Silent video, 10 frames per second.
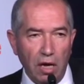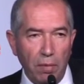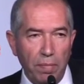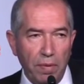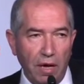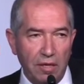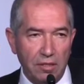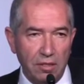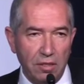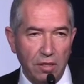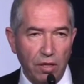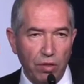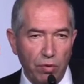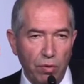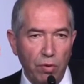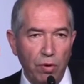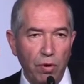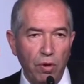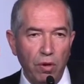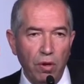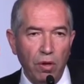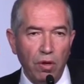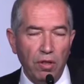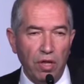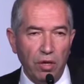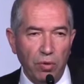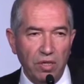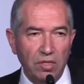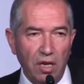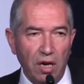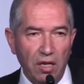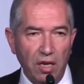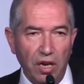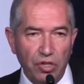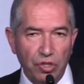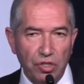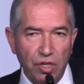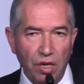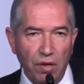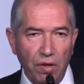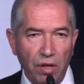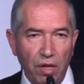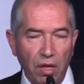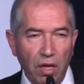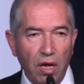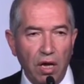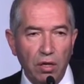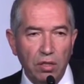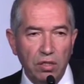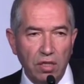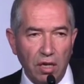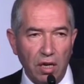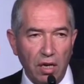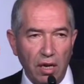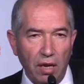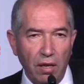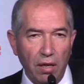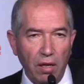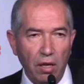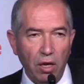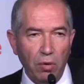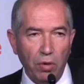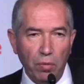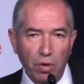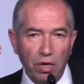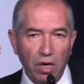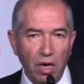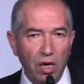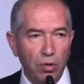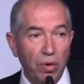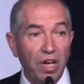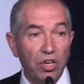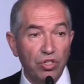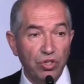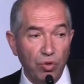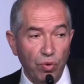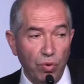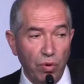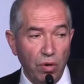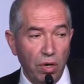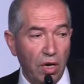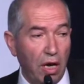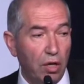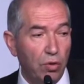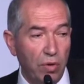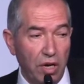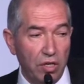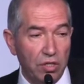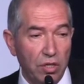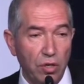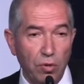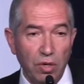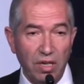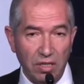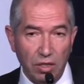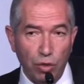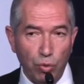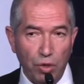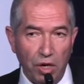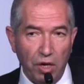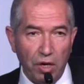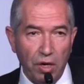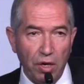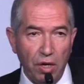help us through the USAID agency. And secondly, we want really to urge you and to urge your institute here